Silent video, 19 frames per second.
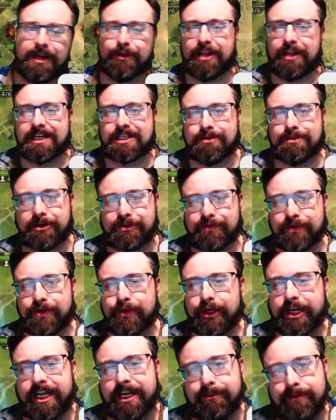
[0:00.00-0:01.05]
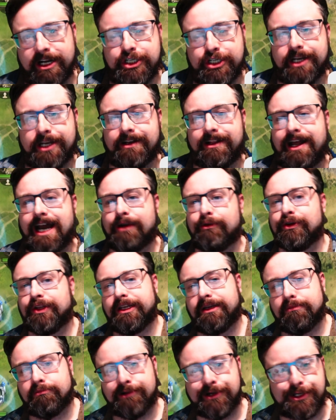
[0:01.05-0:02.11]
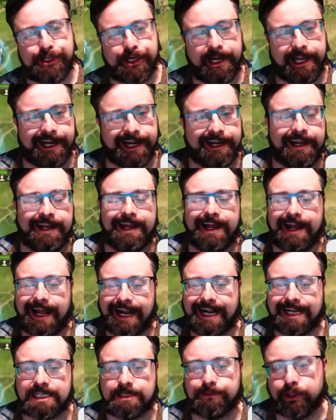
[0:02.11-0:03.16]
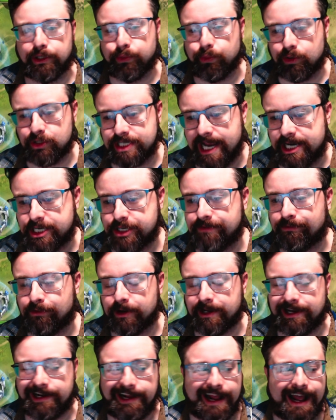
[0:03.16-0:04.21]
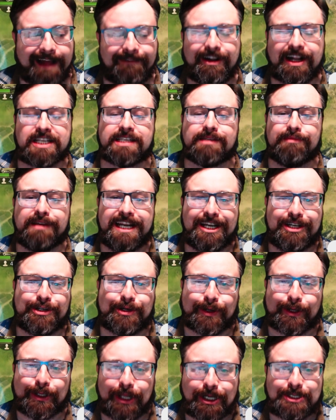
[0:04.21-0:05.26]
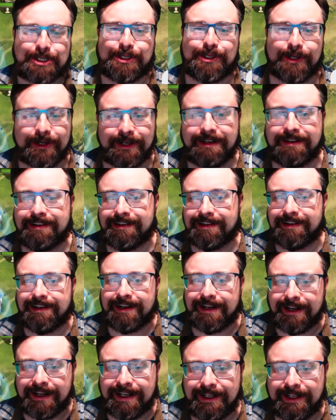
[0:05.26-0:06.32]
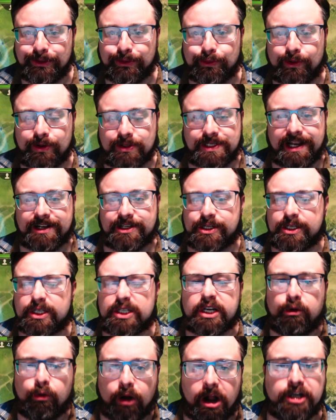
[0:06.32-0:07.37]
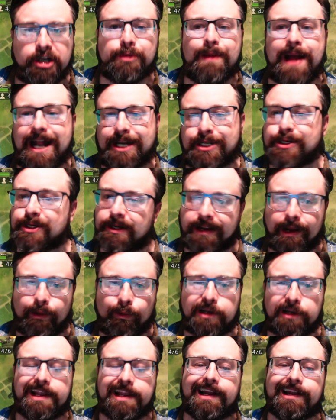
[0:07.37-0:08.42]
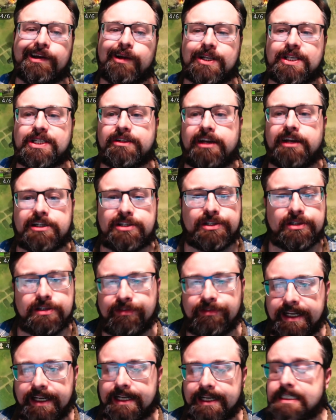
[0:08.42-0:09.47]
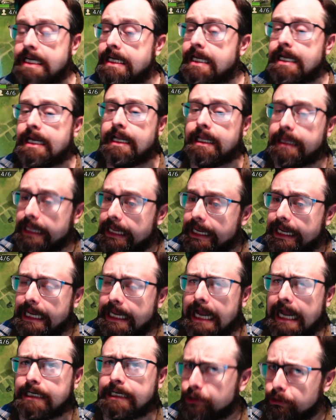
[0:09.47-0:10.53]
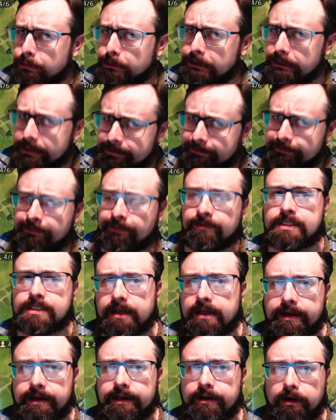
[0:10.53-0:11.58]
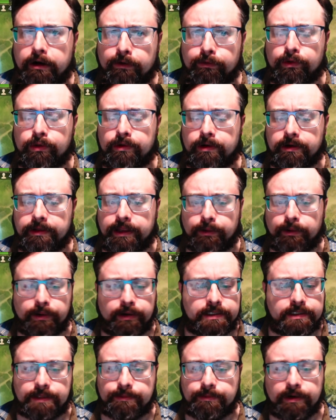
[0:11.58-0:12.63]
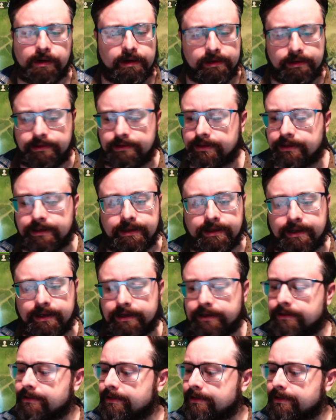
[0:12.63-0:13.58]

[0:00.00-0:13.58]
Thanks so much for tuning into my channel. I really appreciate it. I got some Guild Wars action for you today. I've got some intercluster Guild Wars action. It's a grudge match today. We're taking on CelestialsPhoenix. They, I do believe, snuck into Overlord. They were somewhere in the